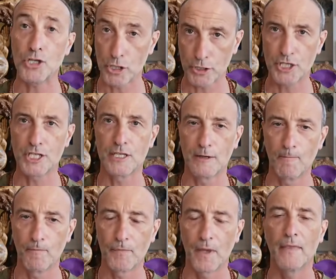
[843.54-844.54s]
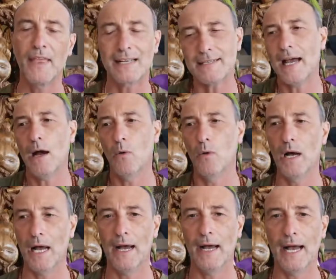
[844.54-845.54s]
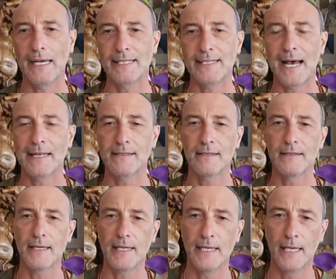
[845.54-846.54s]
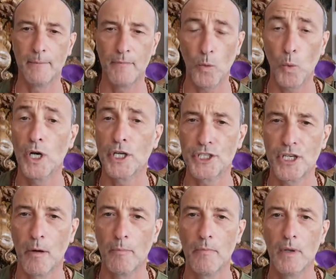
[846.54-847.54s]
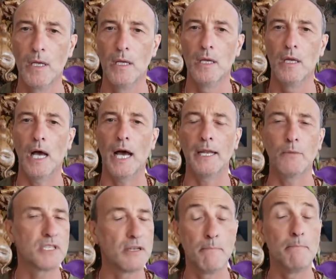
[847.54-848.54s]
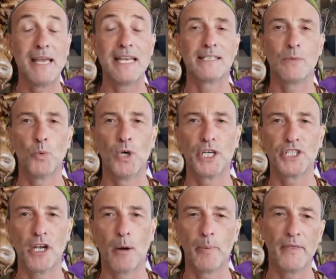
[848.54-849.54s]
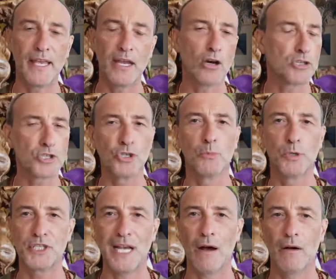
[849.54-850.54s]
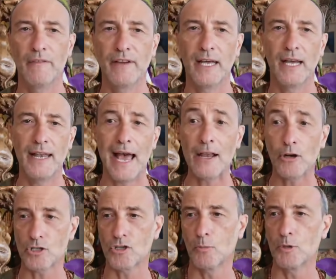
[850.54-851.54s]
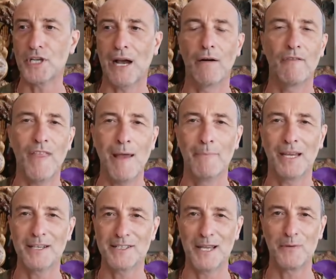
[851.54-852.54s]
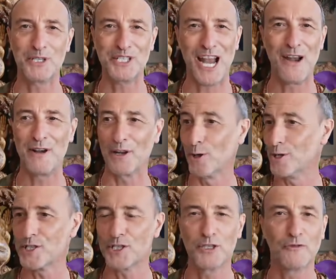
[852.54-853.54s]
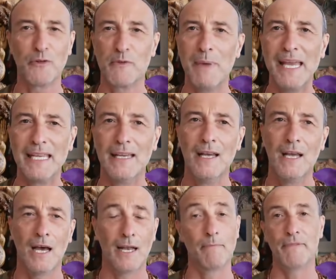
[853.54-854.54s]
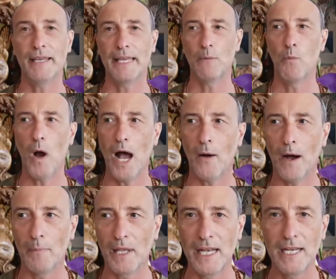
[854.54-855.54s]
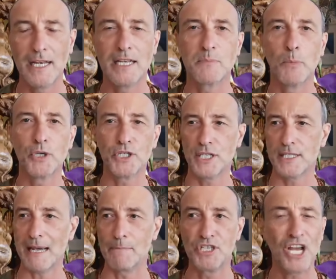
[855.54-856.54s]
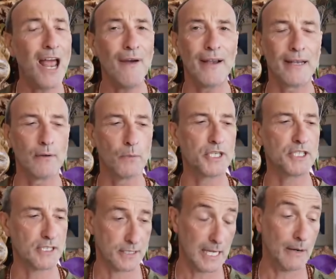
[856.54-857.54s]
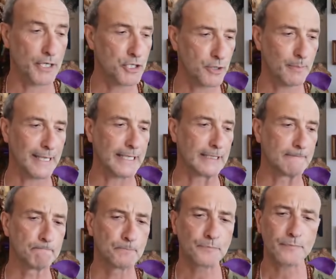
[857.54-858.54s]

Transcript: and trust. That's how I, started the, um, the workshop. And it was an amazing workshop, and they got so much out of it. And I got so much out of them because they were sharing loads of stuff with me. And I'm thinking, wow, I'm learning as much as I'm sharing, which is how it should be.